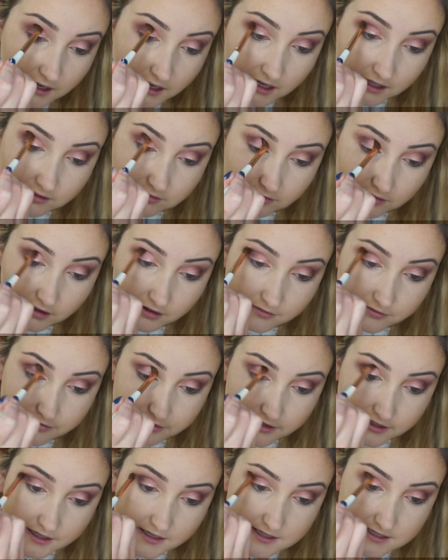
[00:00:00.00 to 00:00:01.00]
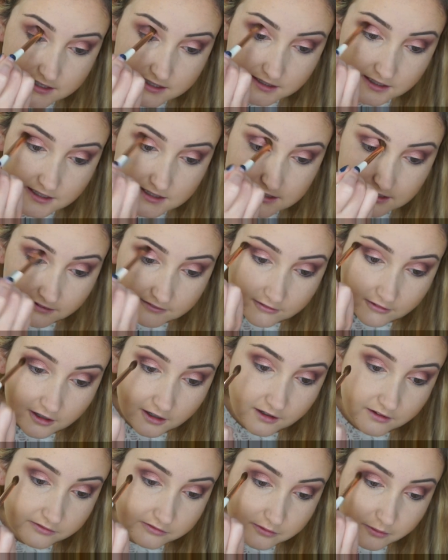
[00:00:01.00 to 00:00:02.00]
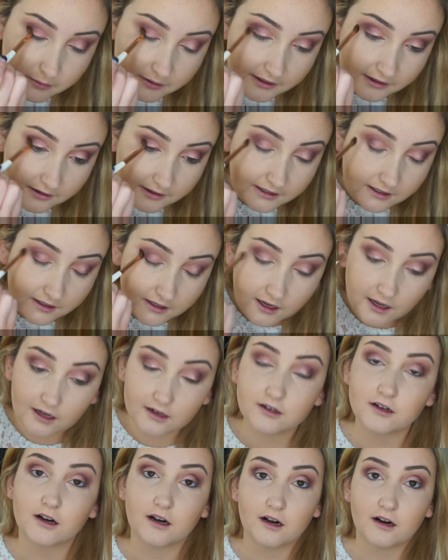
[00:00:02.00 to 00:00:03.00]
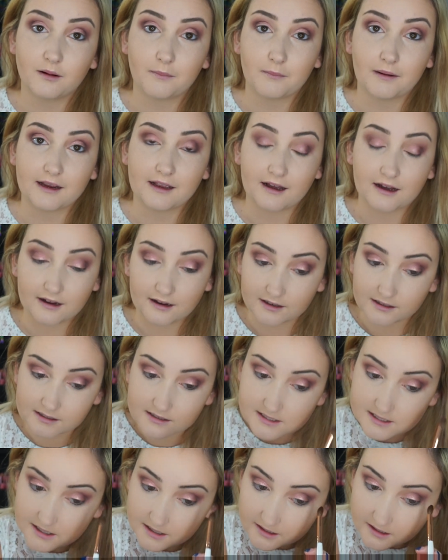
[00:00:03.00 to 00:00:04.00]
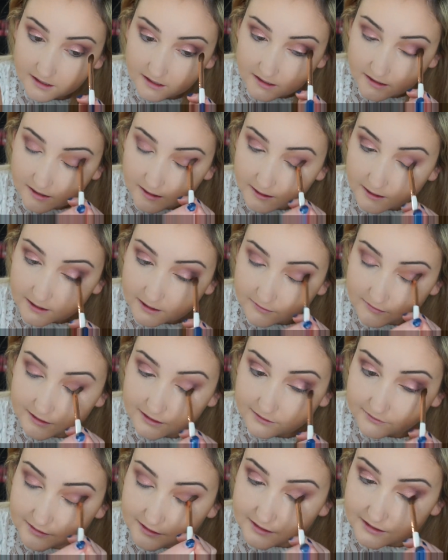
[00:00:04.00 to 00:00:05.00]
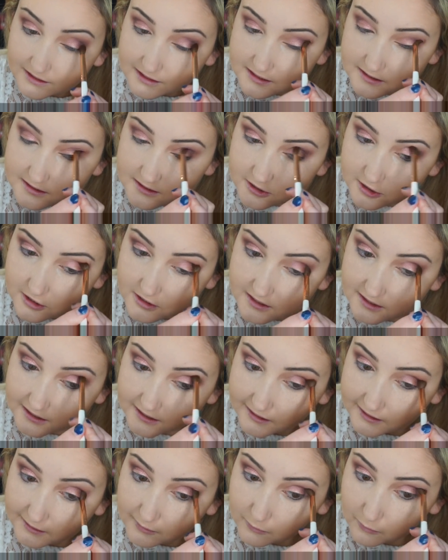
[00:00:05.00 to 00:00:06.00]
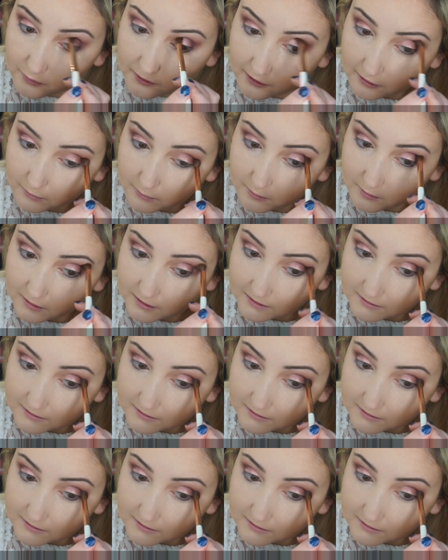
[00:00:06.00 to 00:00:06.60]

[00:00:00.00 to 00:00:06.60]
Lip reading: I love this because I love wearing color on my eyes. And even this is just like a wearable